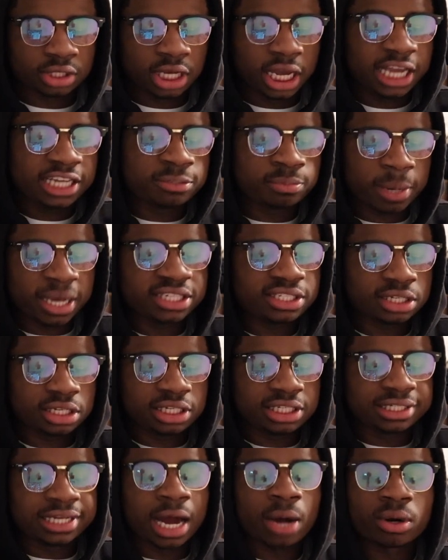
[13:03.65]
He's
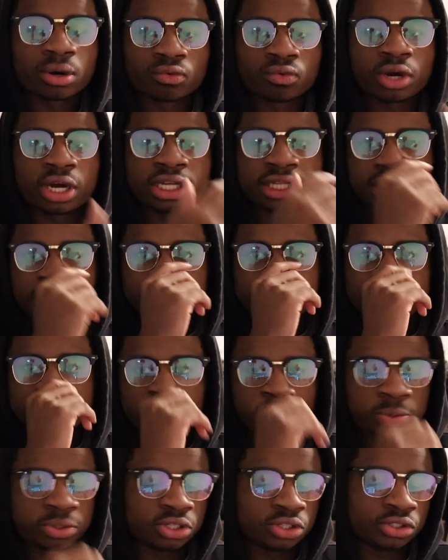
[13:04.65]
basically down a rook and a knight in
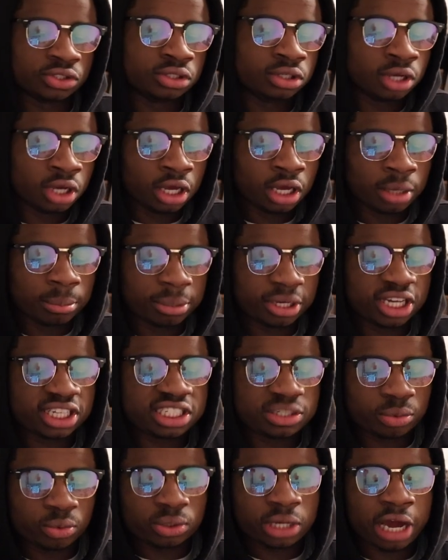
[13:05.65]
this position
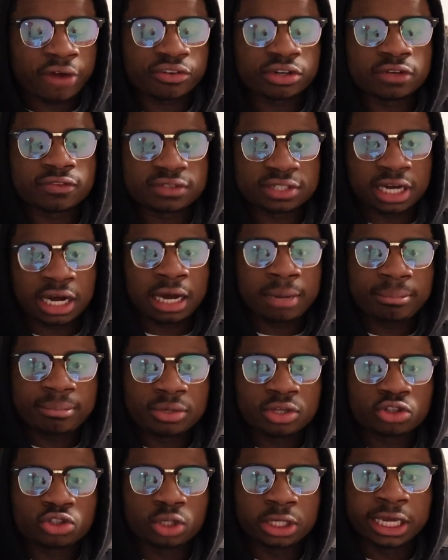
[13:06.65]
because he won't have enough time
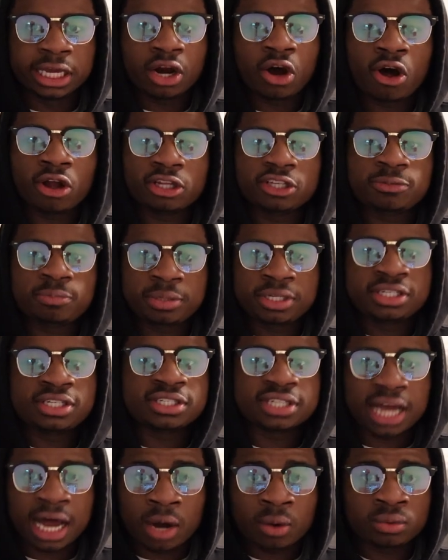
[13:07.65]
to get all his
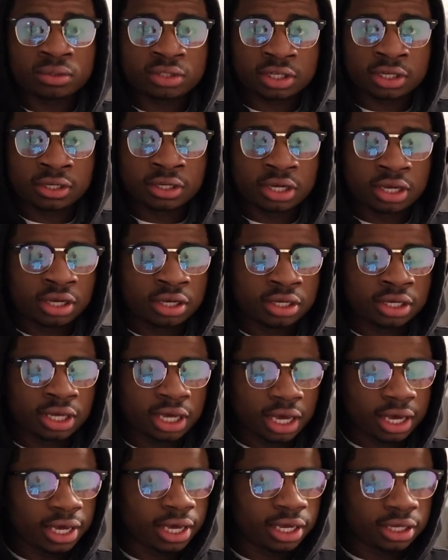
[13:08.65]
pieces out.
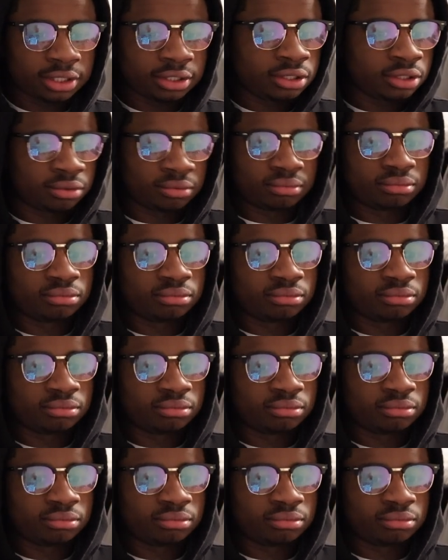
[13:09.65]
And